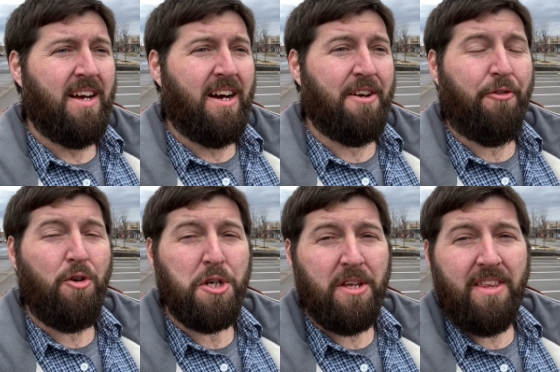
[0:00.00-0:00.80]

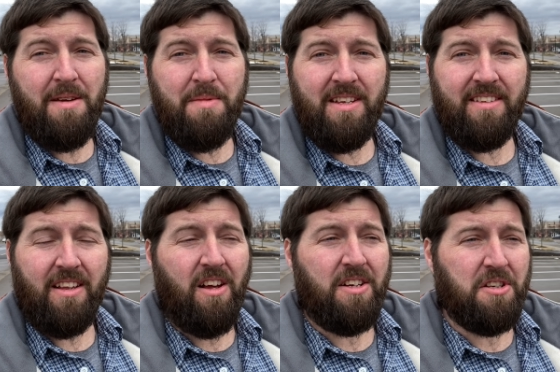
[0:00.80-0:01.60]
Unfortunately, that means I
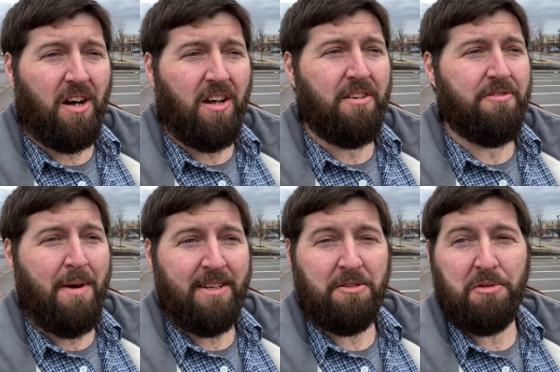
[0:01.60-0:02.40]
lost all of
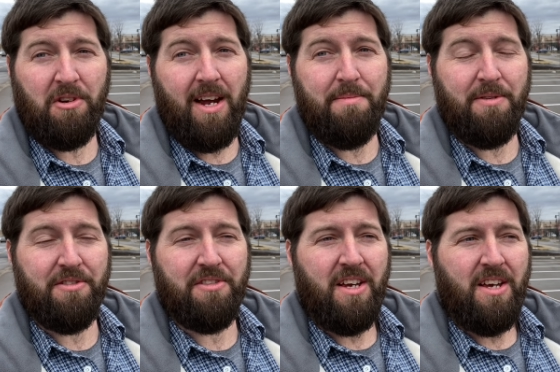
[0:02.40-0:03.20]
my
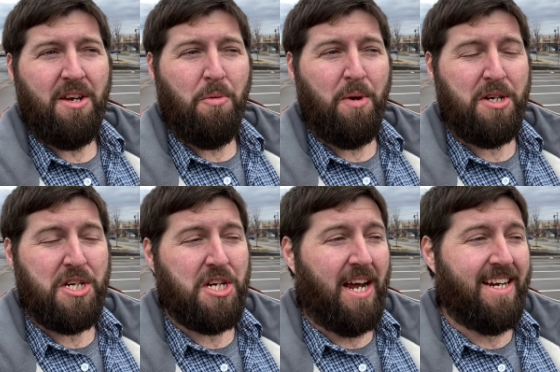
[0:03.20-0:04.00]
subscribers,
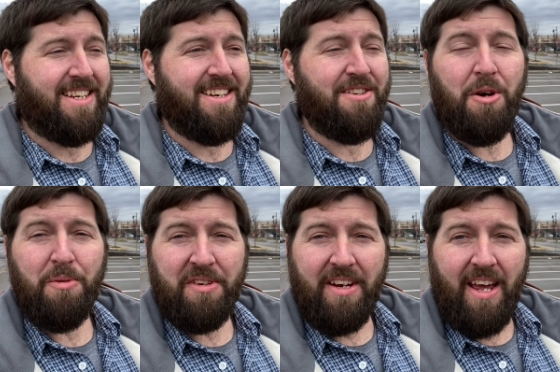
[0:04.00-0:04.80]
which I didn't know
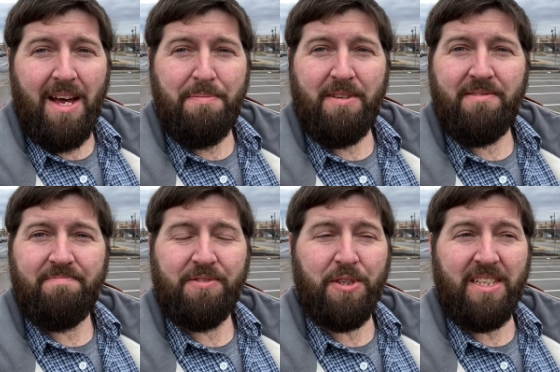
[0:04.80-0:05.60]
was gonna happen,
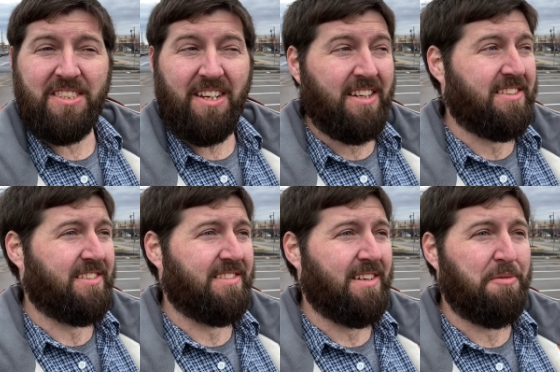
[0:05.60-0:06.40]
so that
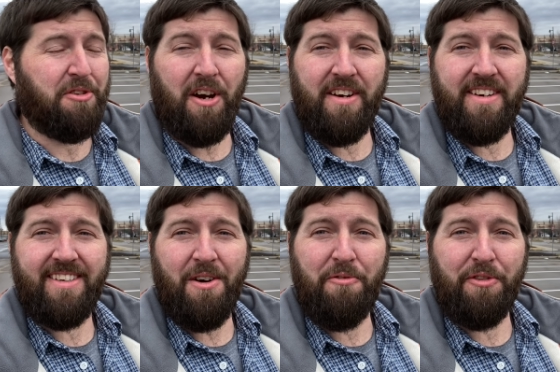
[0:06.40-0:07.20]
sucks. I'm sorry,
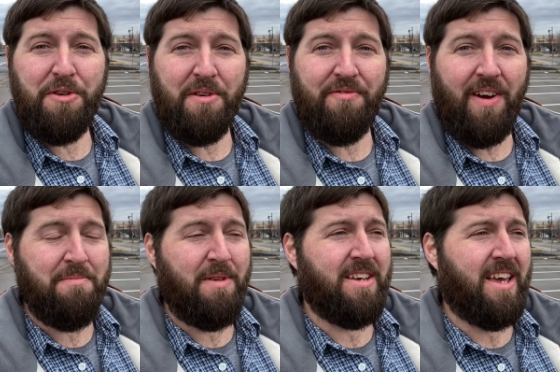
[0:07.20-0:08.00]
hopefully you can
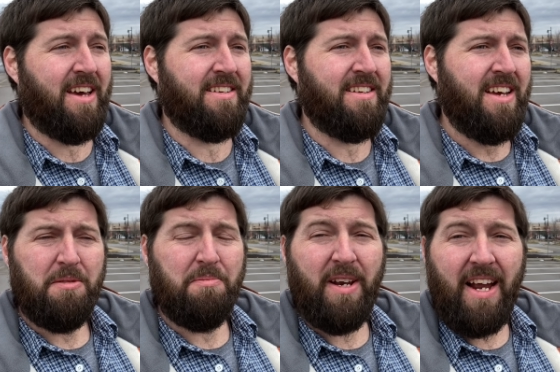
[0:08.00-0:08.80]
find me again.
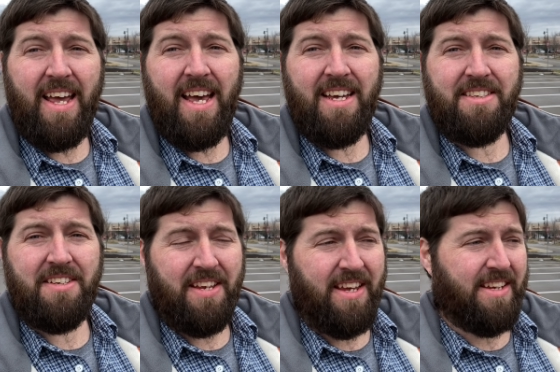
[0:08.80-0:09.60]
But I had to
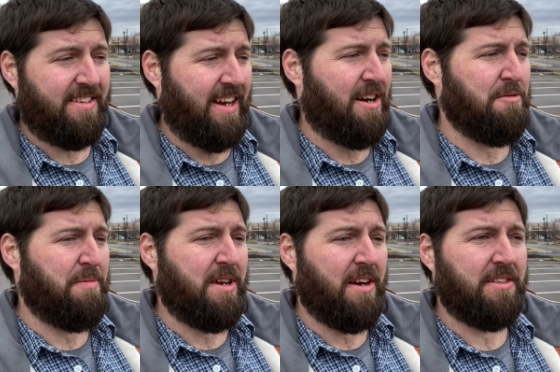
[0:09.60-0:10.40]
take it down
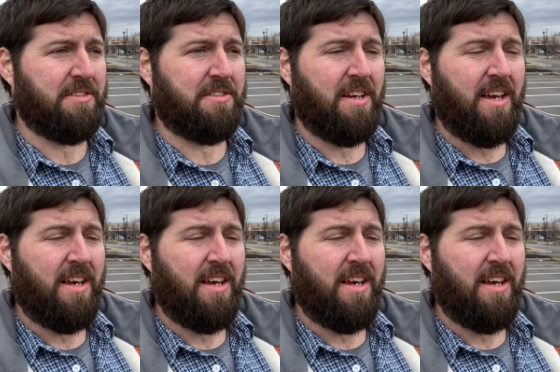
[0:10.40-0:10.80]
because